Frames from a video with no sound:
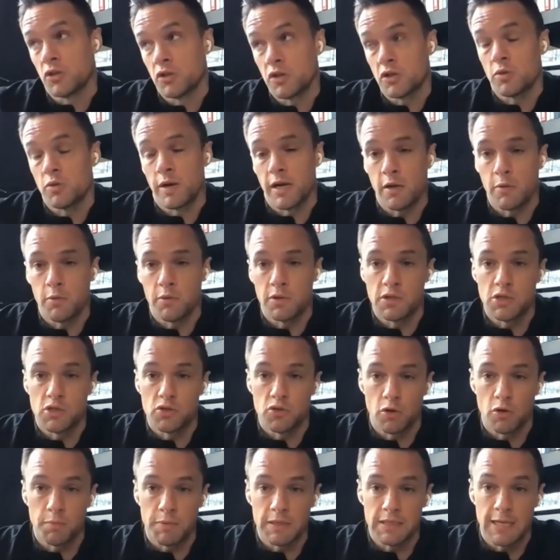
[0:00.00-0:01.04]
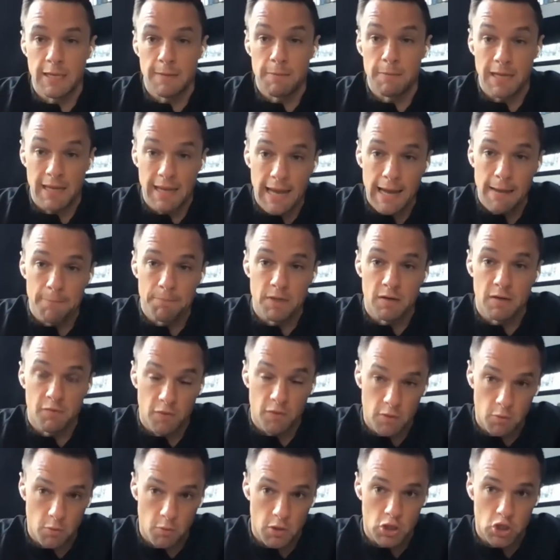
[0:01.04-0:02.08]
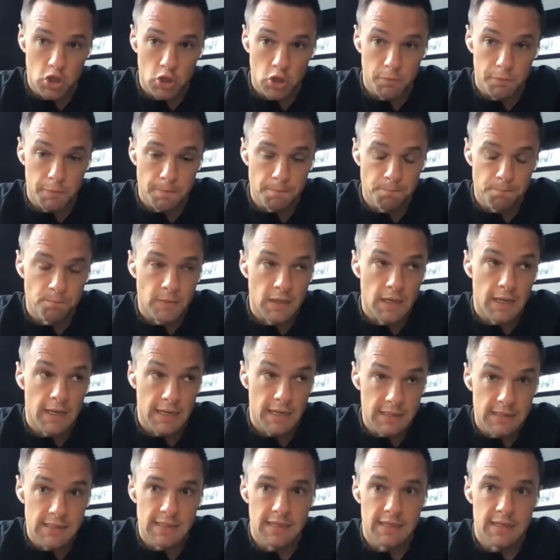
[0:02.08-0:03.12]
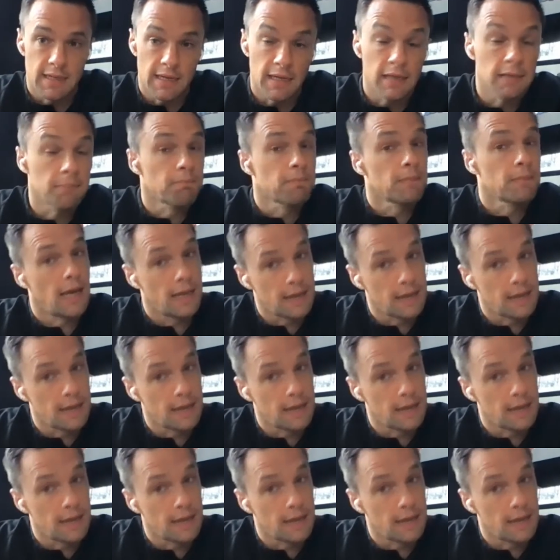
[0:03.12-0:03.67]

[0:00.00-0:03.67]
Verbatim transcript: under 21s rugby team and captain for the World Cup in Sydney.